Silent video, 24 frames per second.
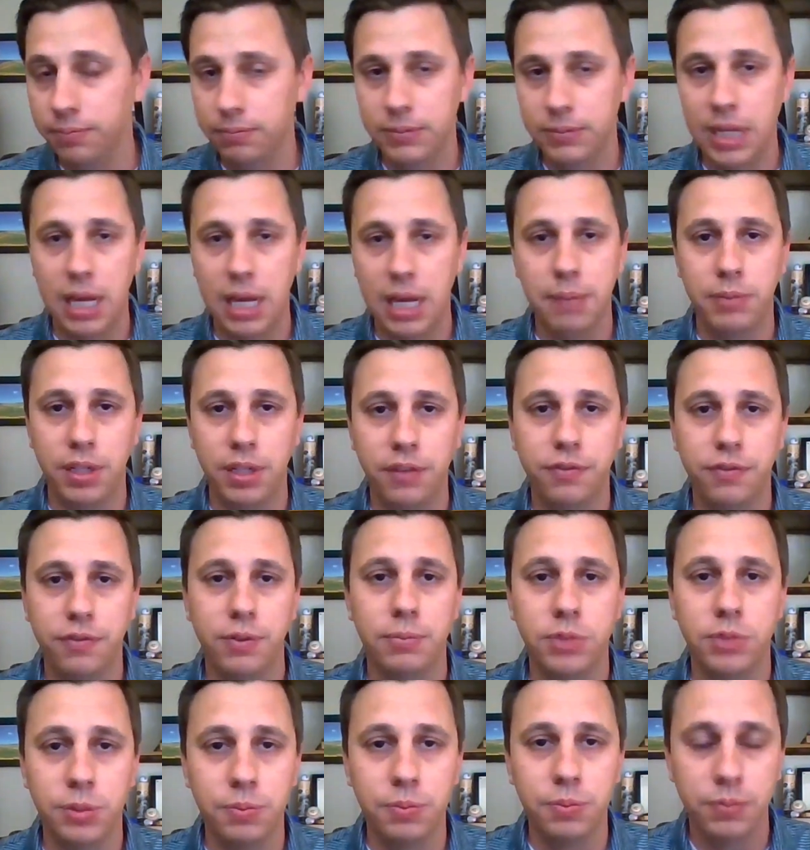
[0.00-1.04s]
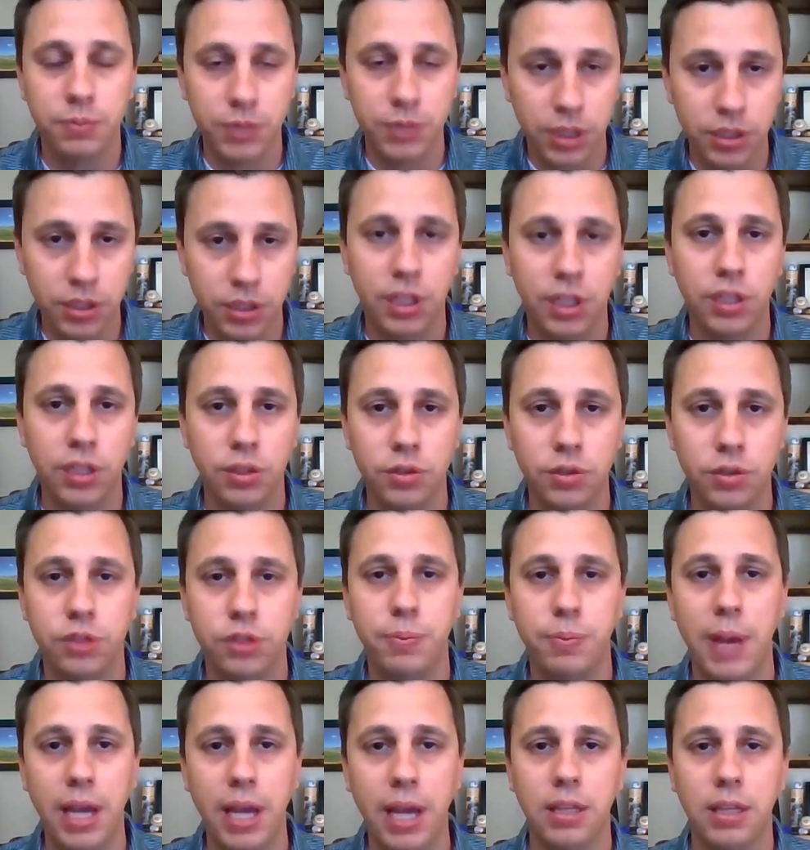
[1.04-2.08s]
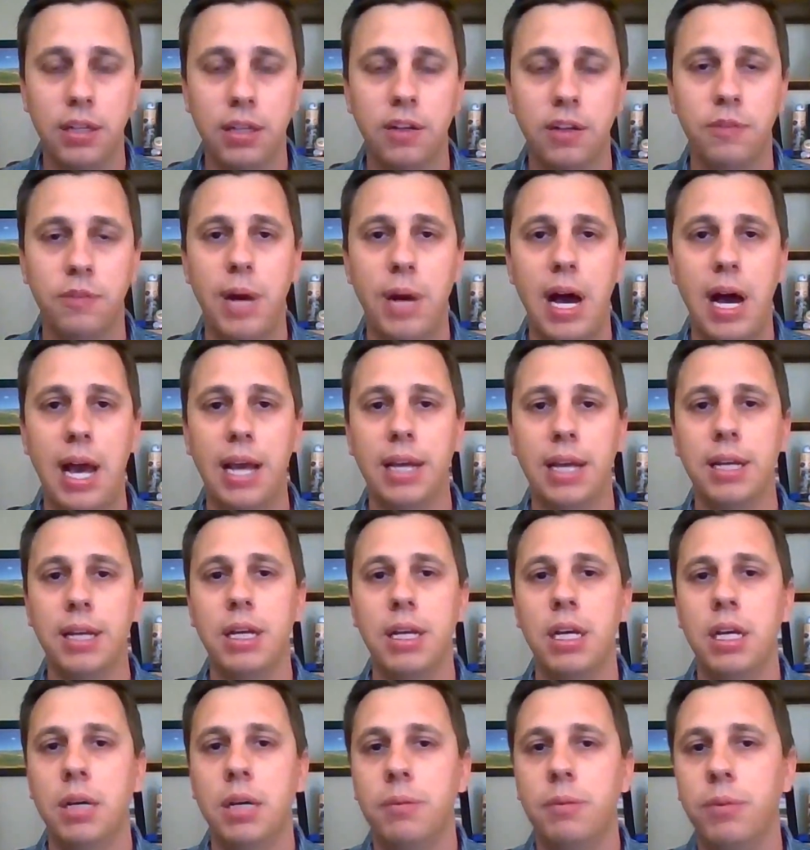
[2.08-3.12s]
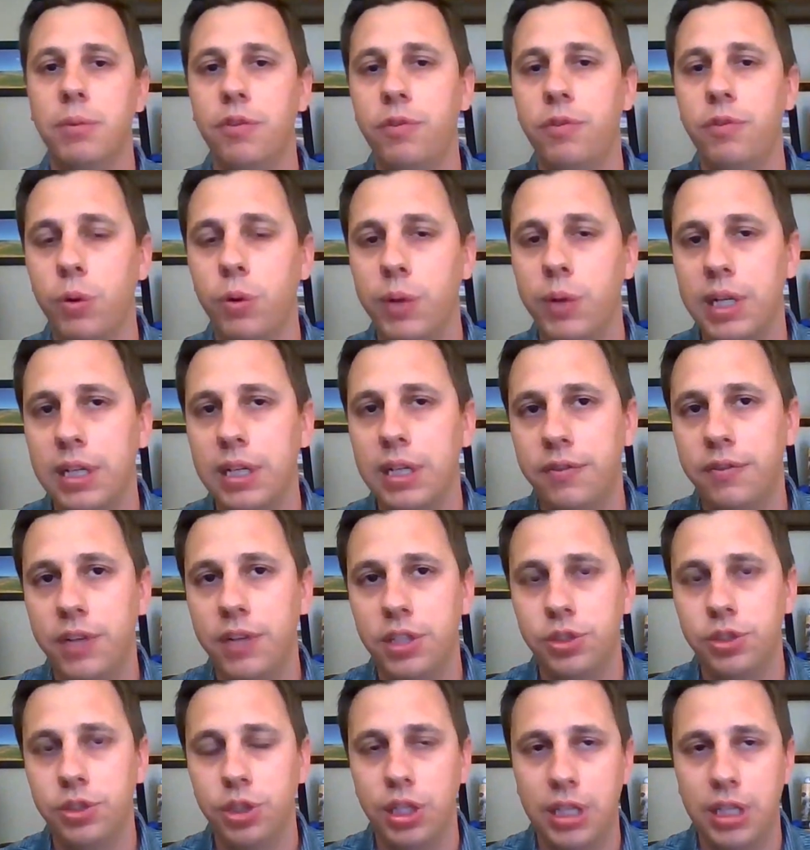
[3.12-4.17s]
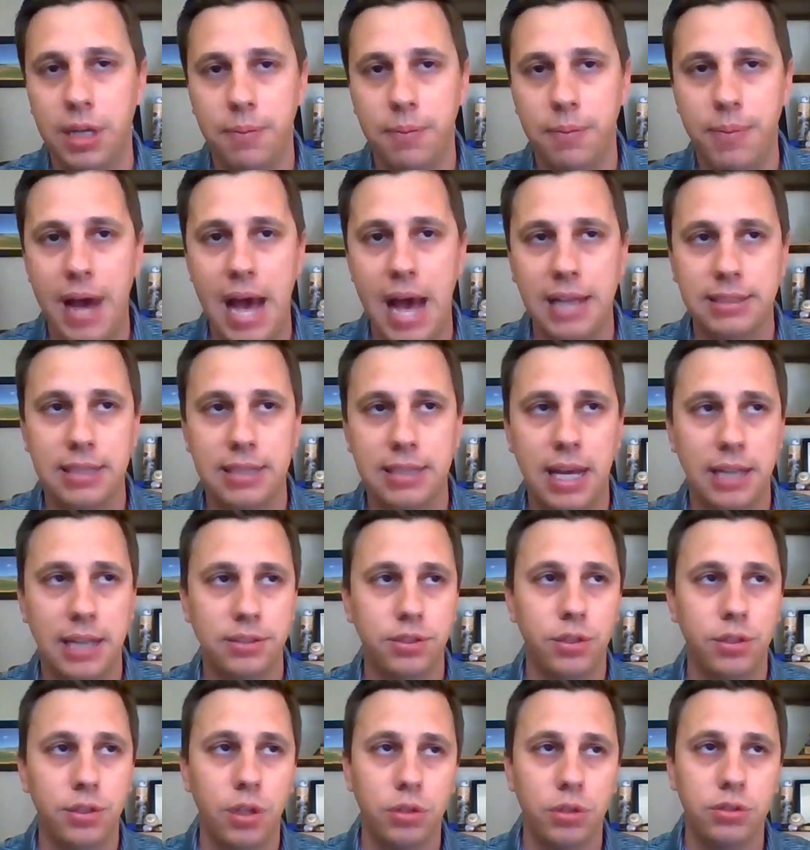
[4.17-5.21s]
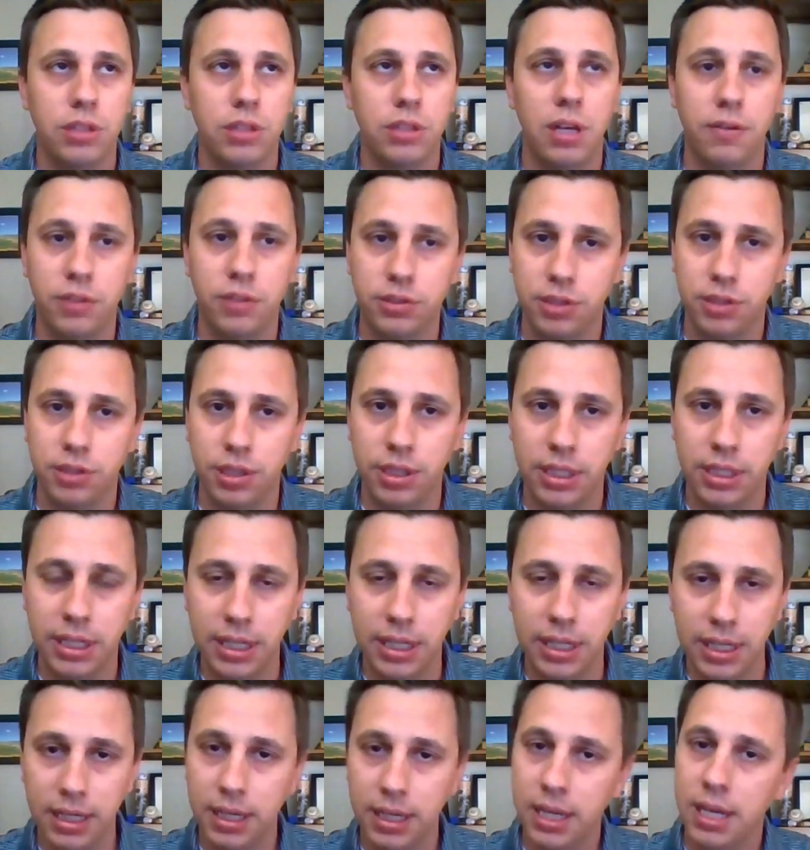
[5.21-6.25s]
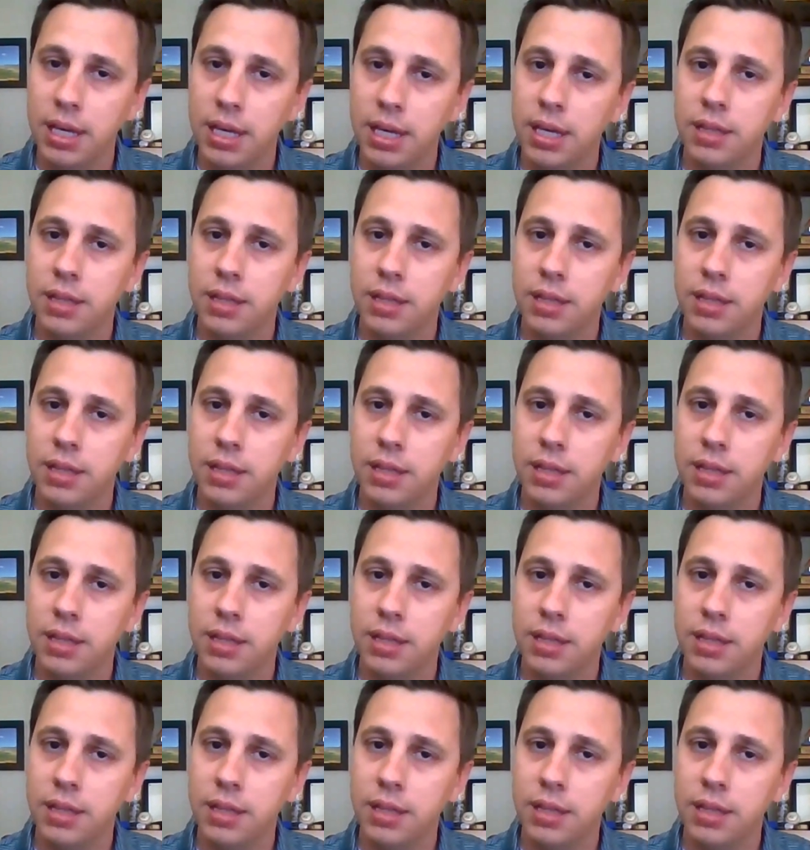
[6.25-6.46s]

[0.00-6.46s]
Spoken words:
namely from continued speculative buying, before we could eventually get past that. So those levels are key.